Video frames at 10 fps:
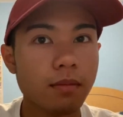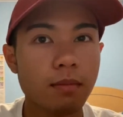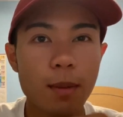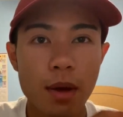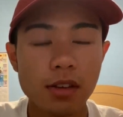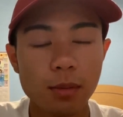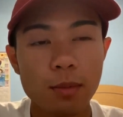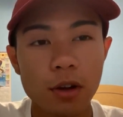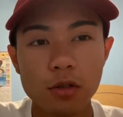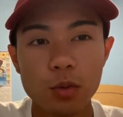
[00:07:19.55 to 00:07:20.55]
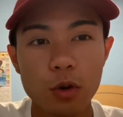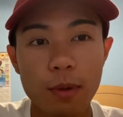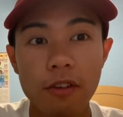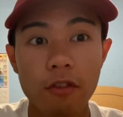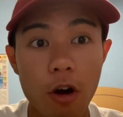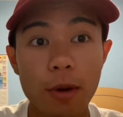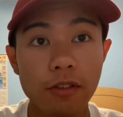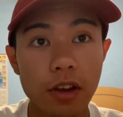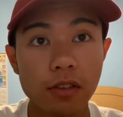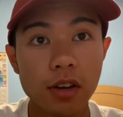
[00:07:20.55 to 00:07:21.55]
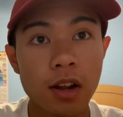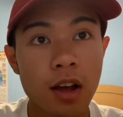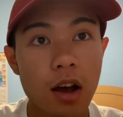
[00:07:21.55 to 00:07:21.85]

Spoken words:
Penn supplementals were by far my favorite.